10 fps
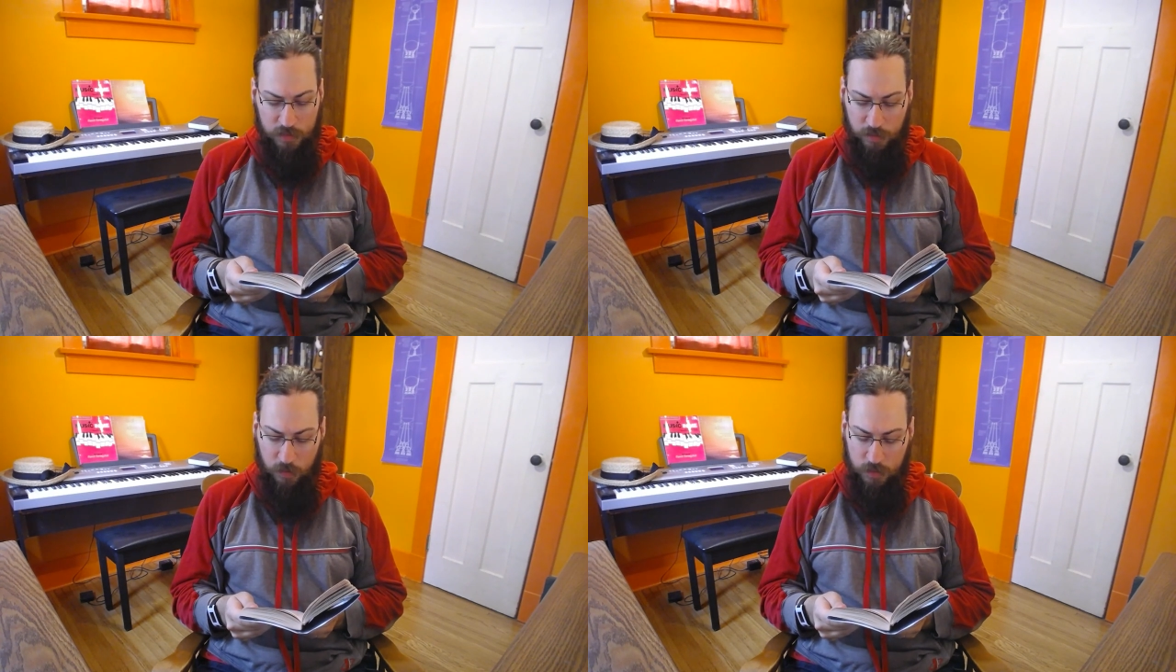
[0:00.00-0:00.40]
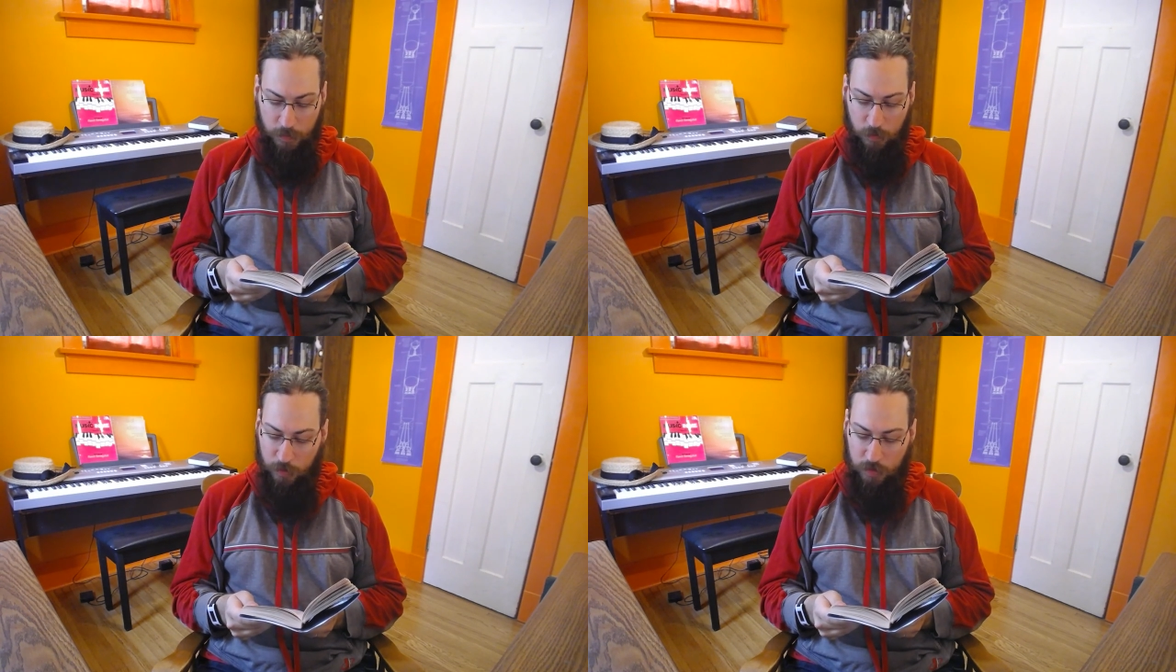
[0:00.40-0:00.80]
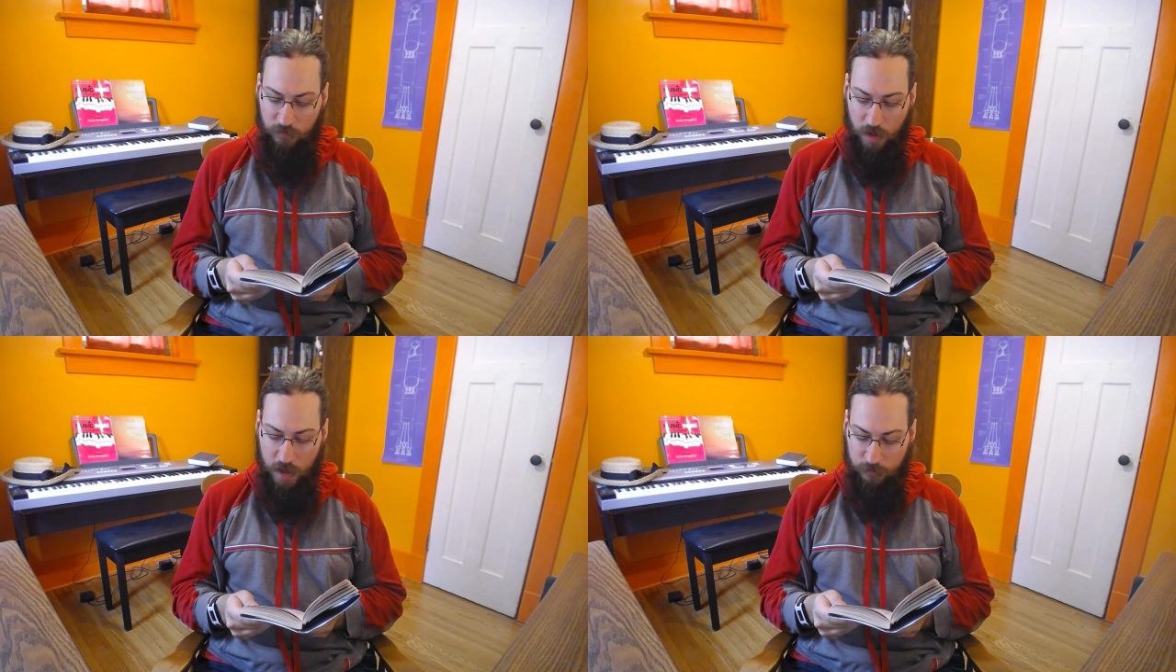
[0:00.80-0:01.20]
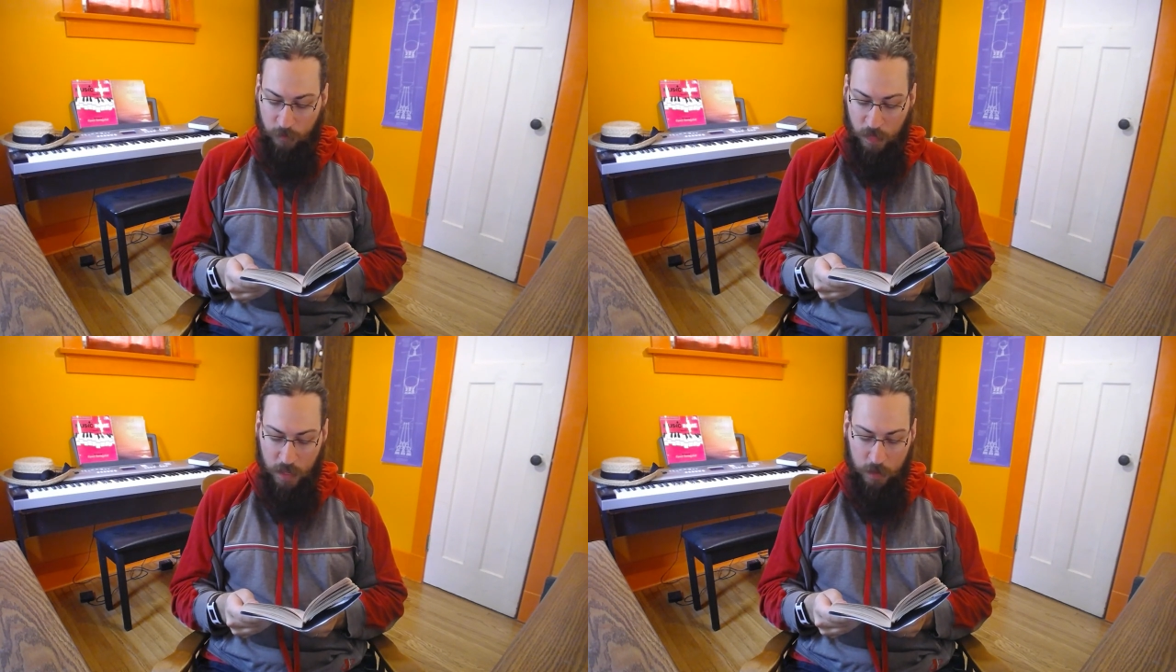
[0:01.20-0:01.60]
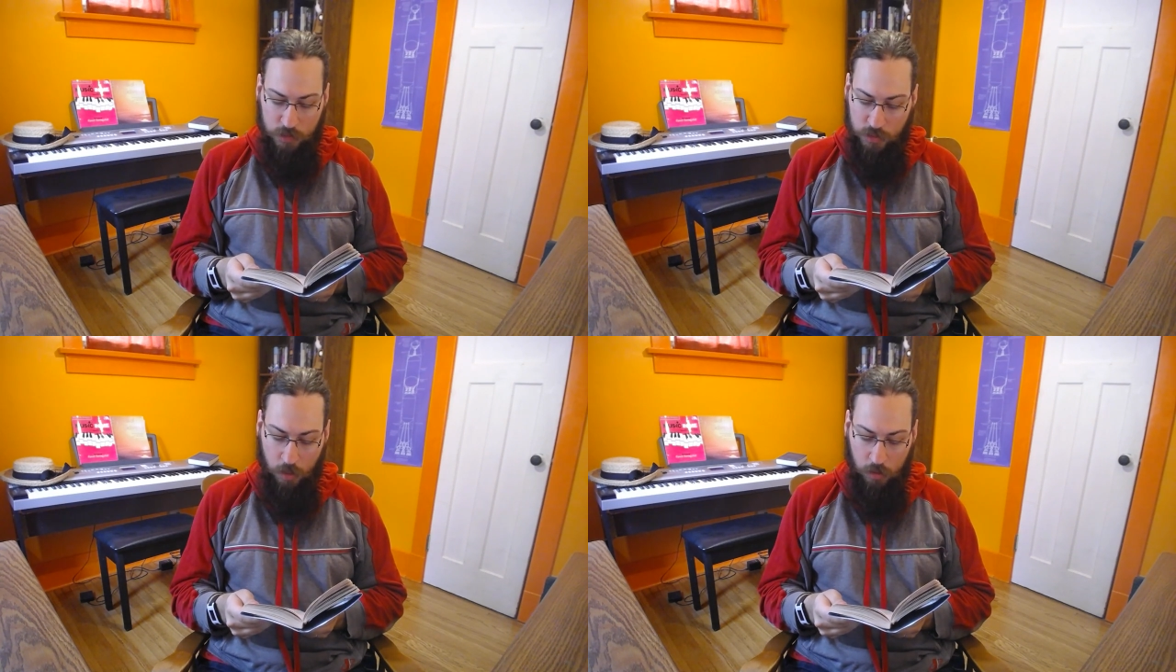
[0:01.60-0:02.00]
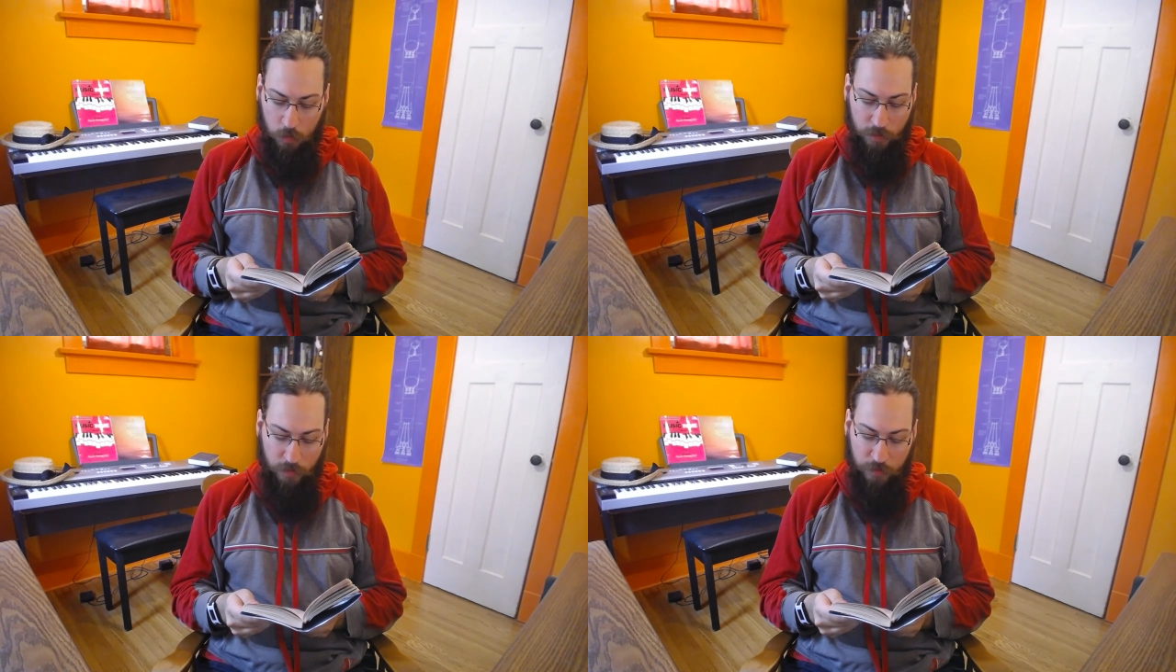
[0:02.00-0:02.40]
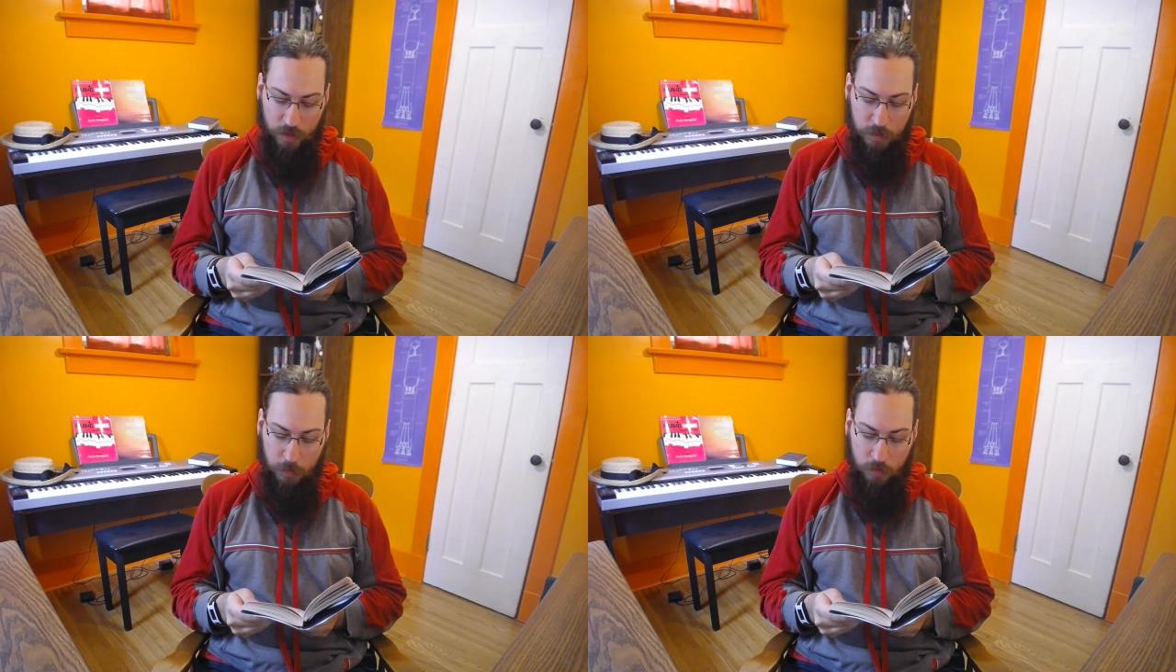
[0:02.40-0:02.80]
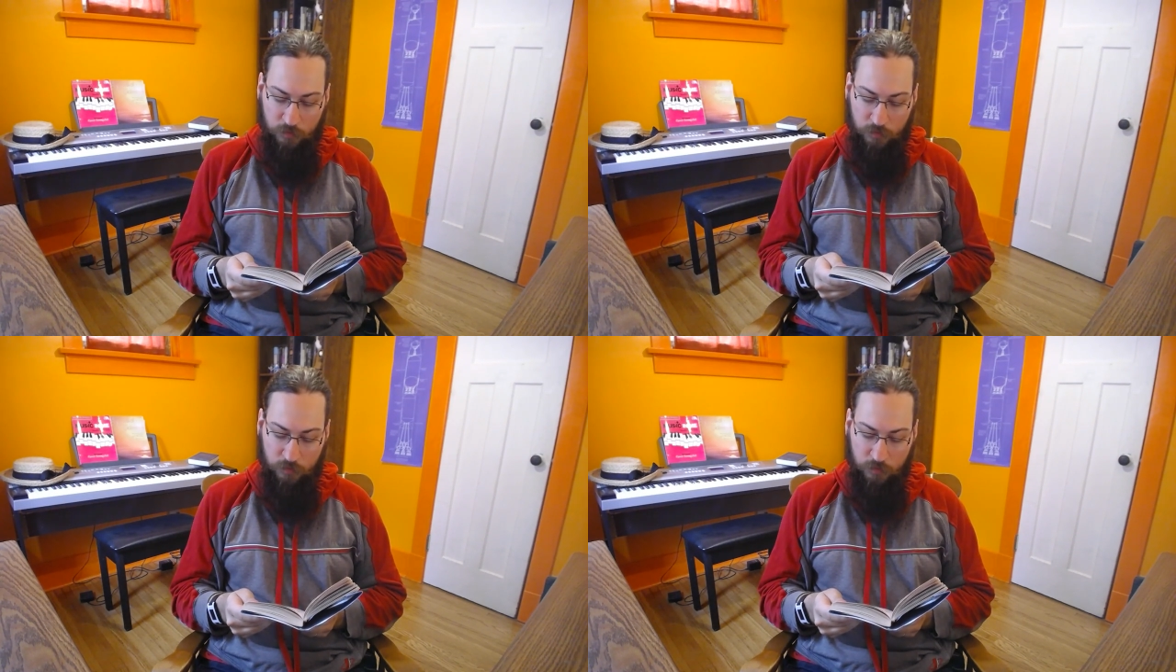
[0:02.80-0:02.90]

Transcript: Felix Leiter was about 35. He was tall with a thin,